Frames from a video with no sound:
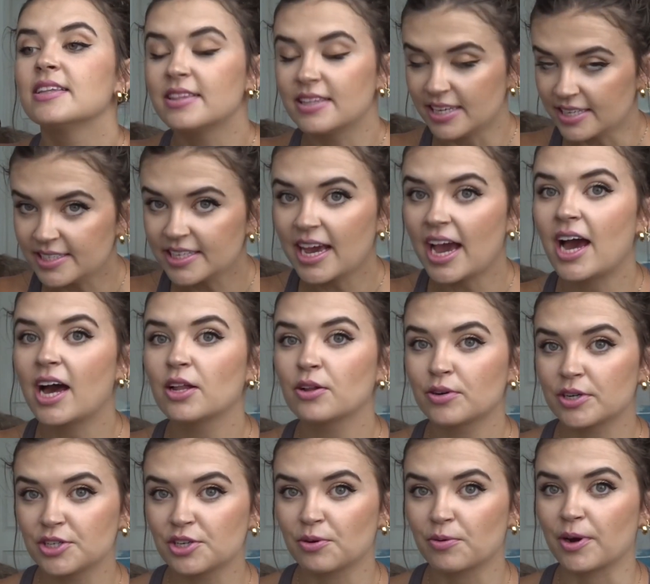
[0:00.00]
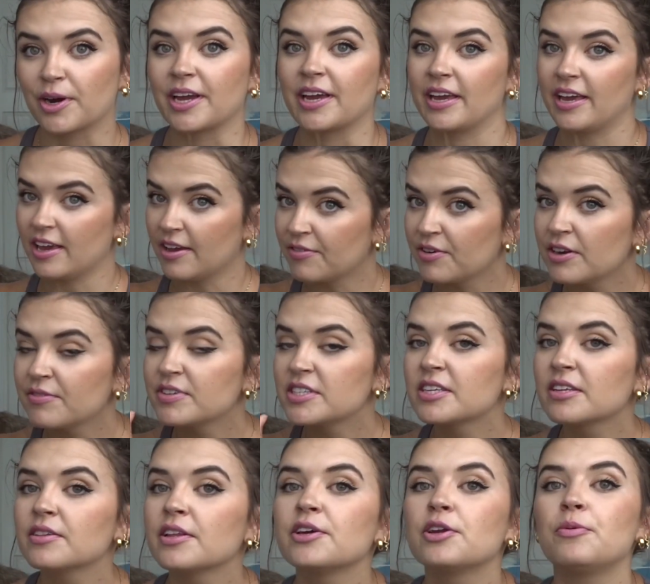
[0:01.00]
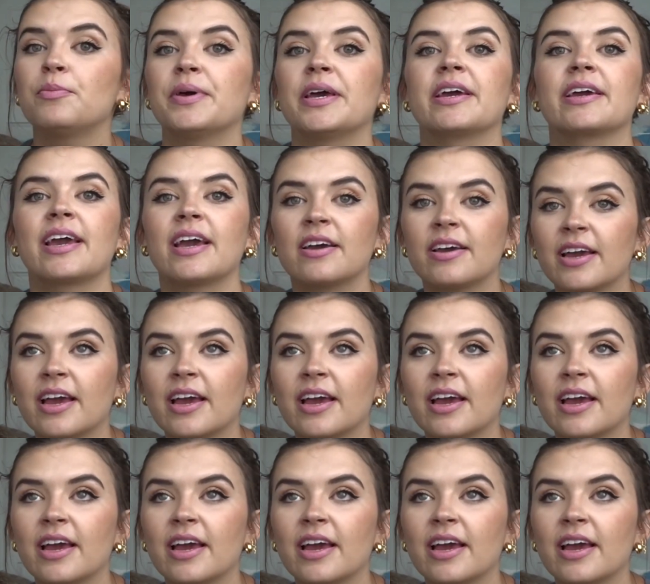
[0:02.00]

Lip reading: These calories are working. Even if it's a little bit,